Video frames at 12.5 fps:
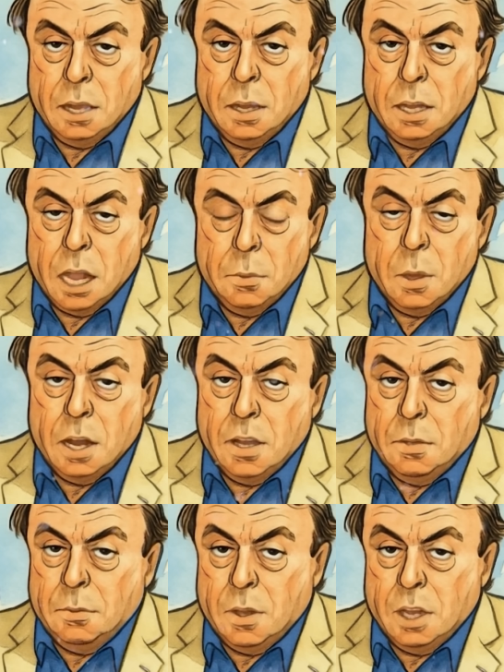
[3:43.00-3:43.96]
Yet when
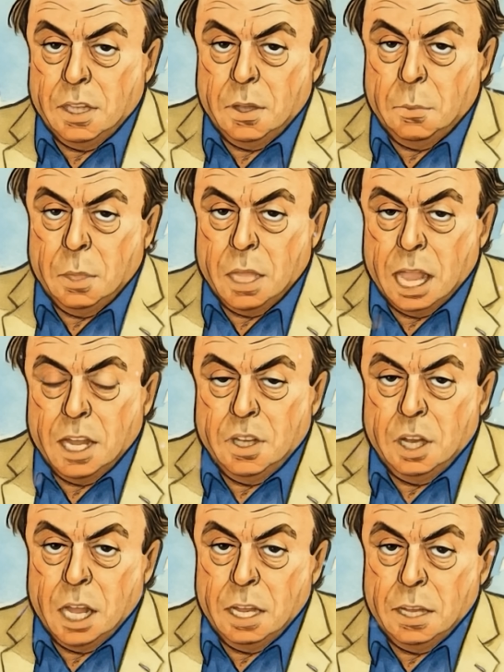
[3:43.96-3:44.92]
confronted with the
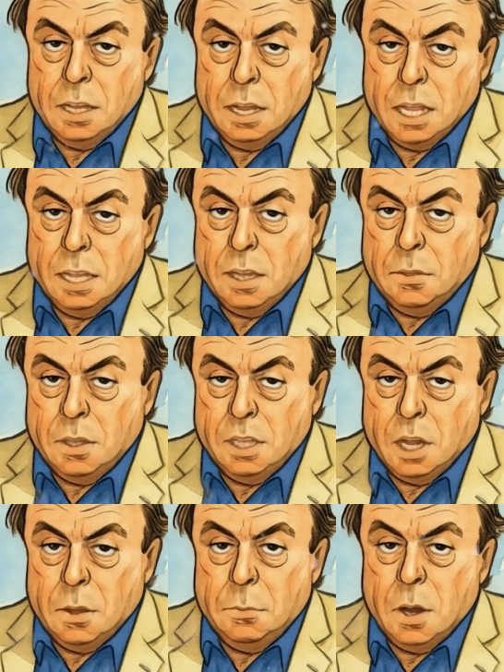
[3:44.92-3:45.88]
educated elite of his
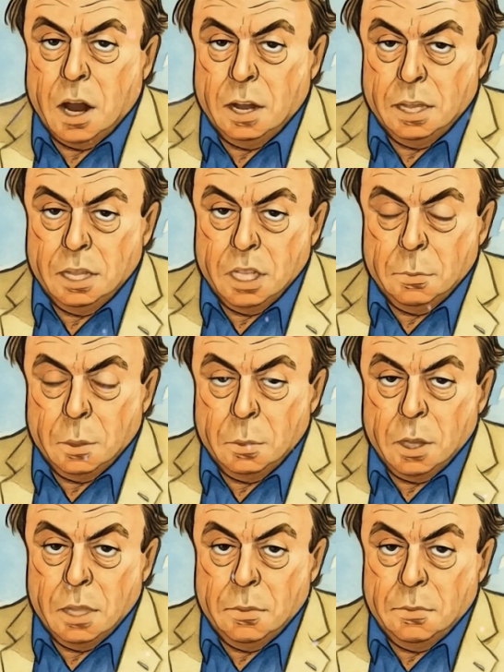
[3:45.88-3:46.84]
own party
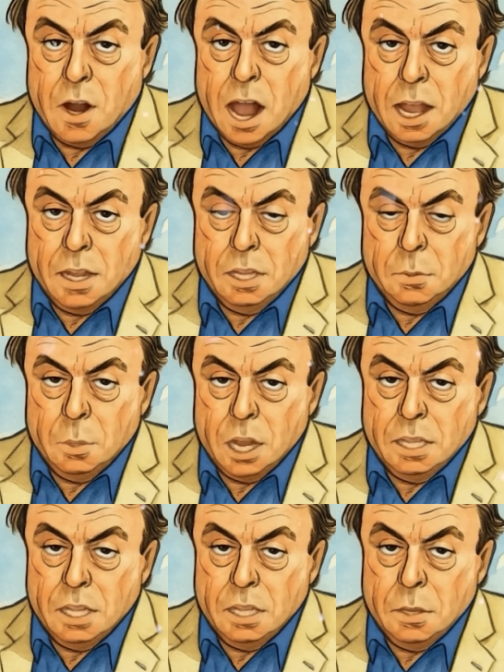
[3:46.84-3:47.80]
spewing the vilest
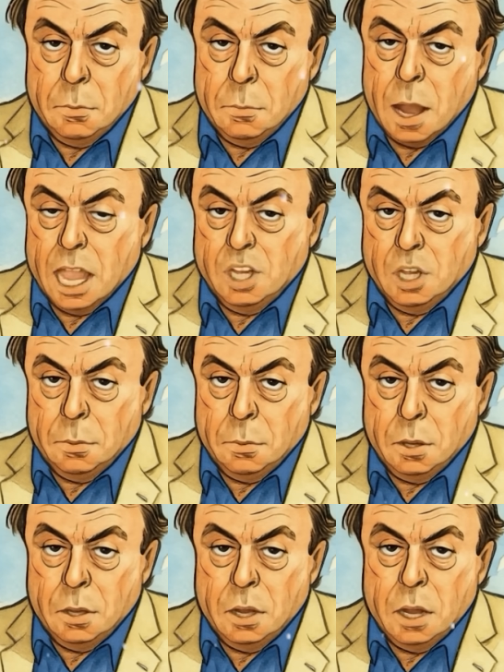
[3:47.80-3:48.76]
racism
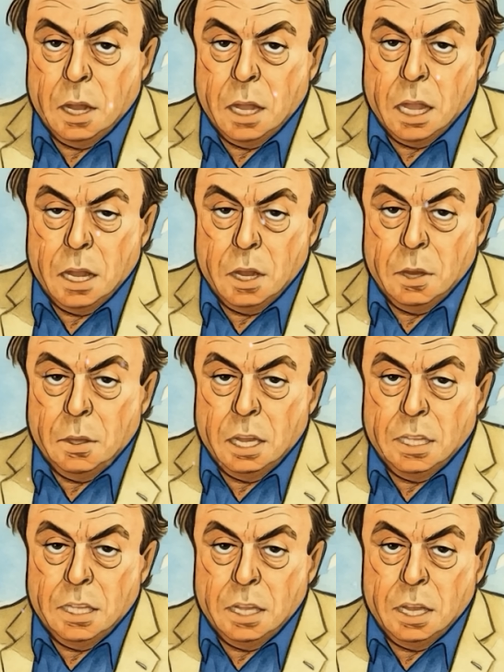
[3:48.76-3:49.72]
imaginable,
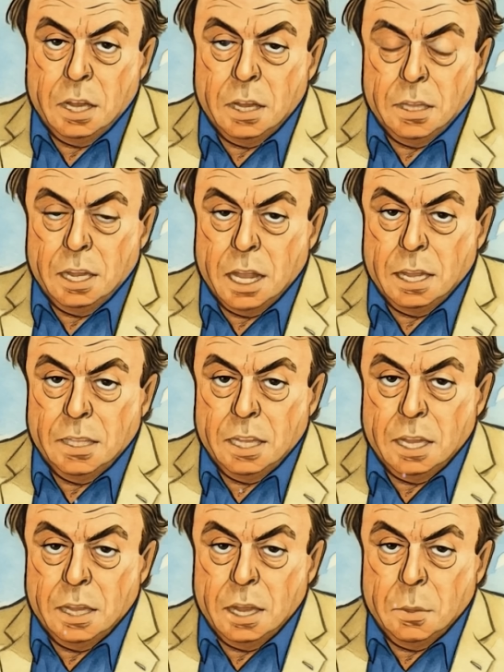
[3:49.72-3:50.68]
including slurs against
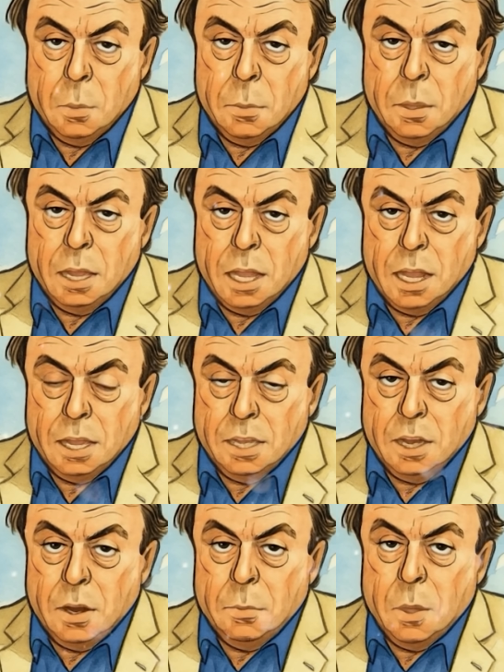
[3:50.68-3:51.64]
Indian women like
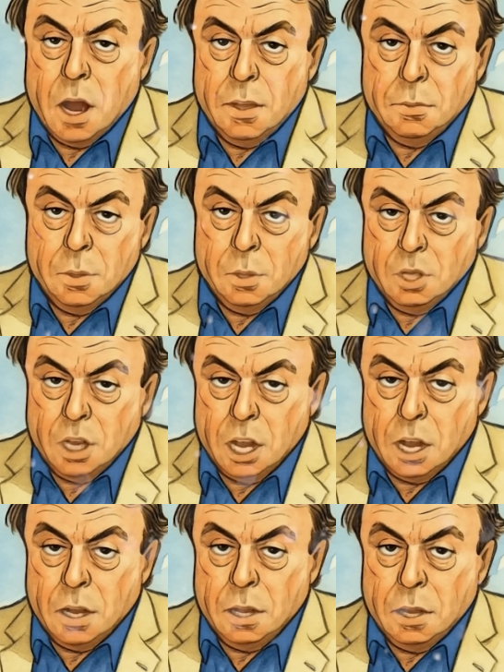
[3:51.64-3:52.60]
his own wife
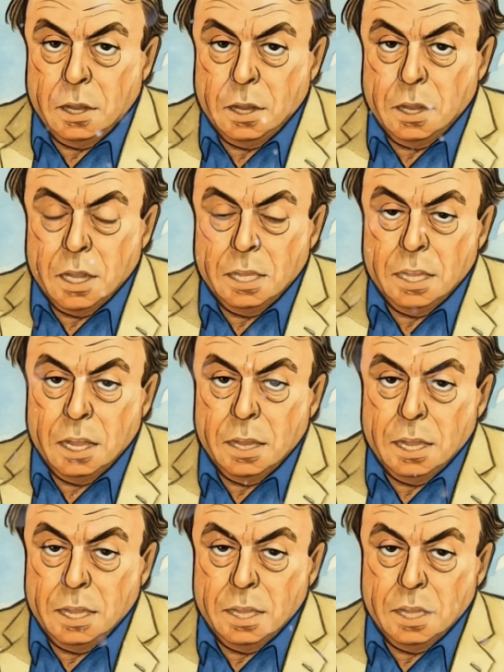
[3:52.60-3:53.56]
Usha, he
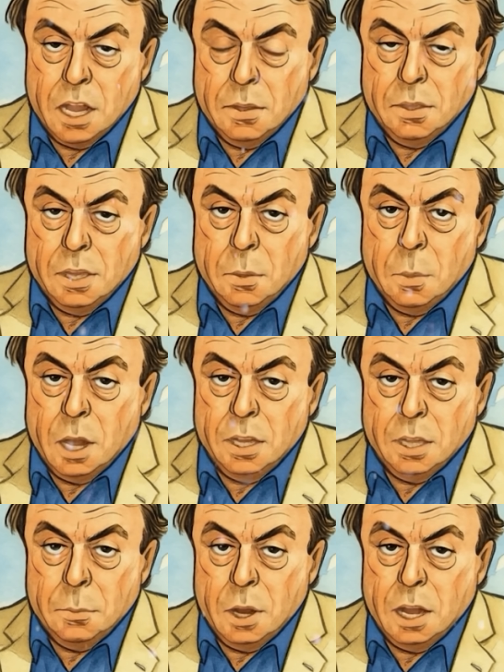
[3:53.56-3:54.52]
suddenly discovers a
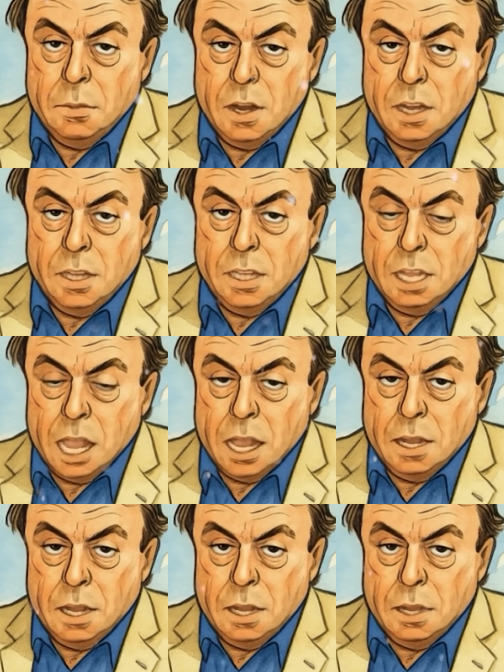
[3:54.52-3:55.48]
wellspring of
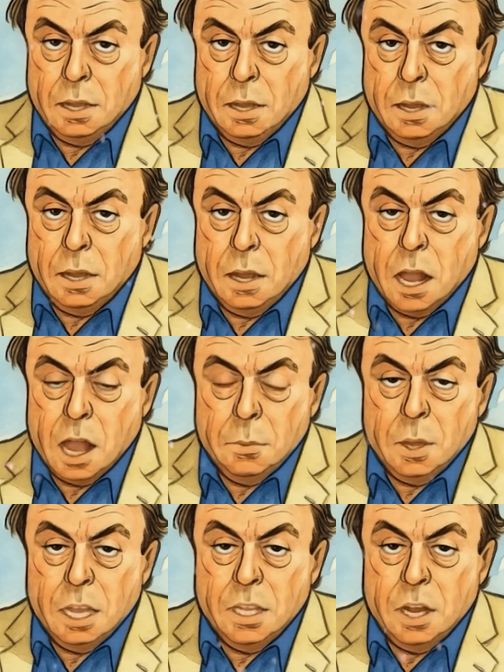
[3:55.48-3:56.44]
understanding. "I
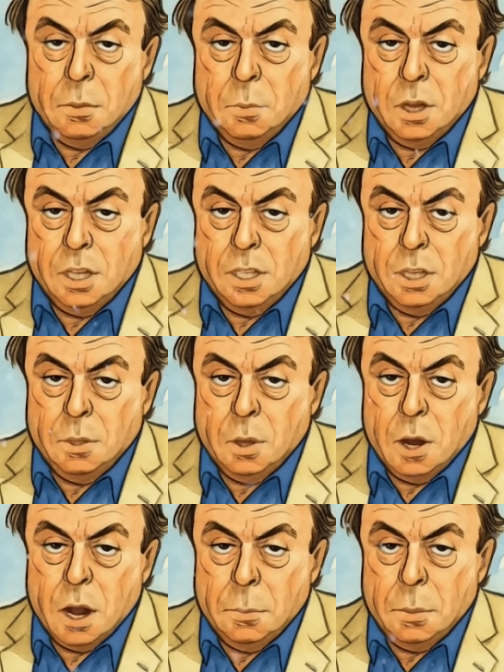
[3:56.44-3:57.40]
really don't want us to
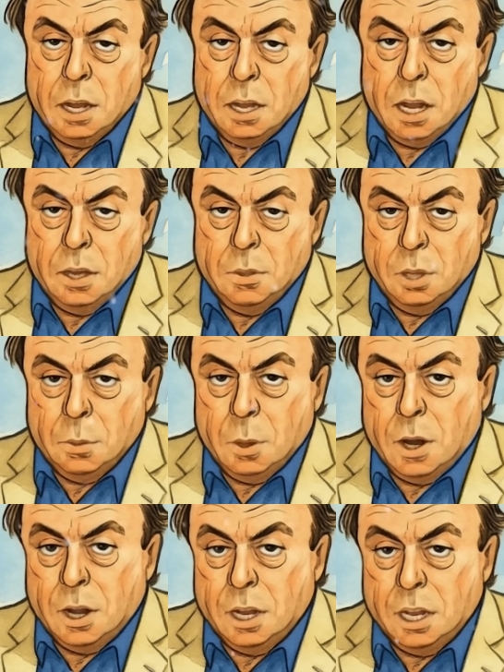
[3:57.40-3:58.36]
grow up in a country
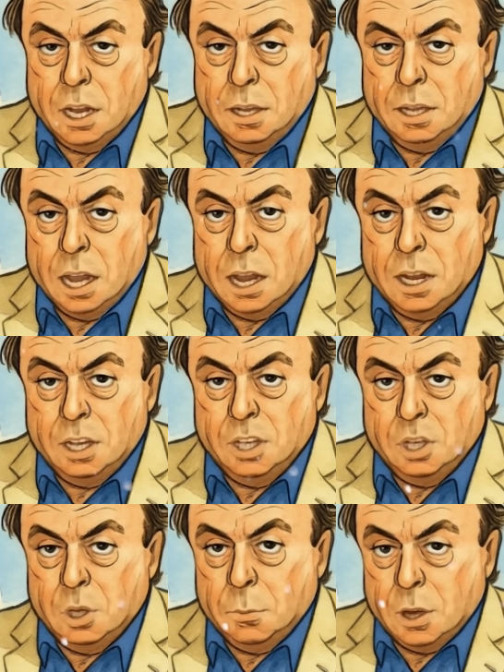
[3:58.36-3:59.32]
where a kid telling
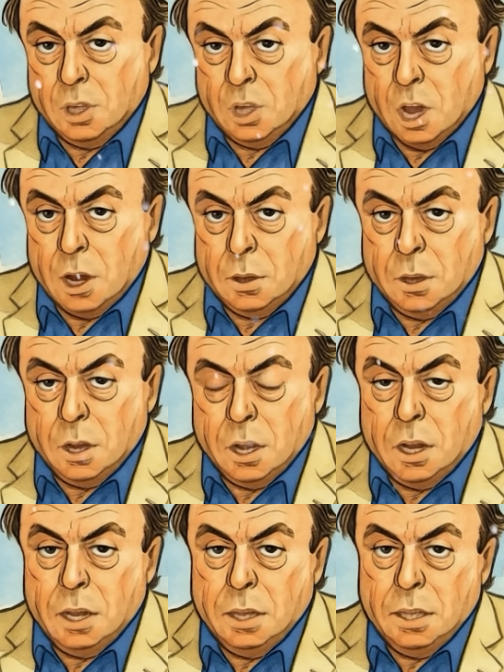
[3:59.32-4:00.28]

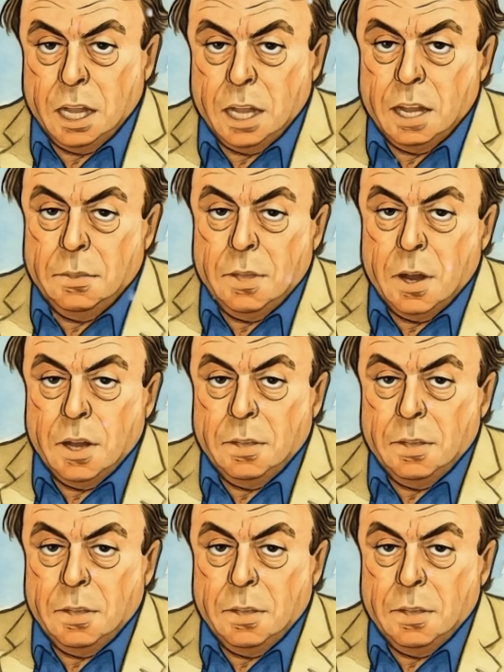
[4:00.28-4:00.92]
a very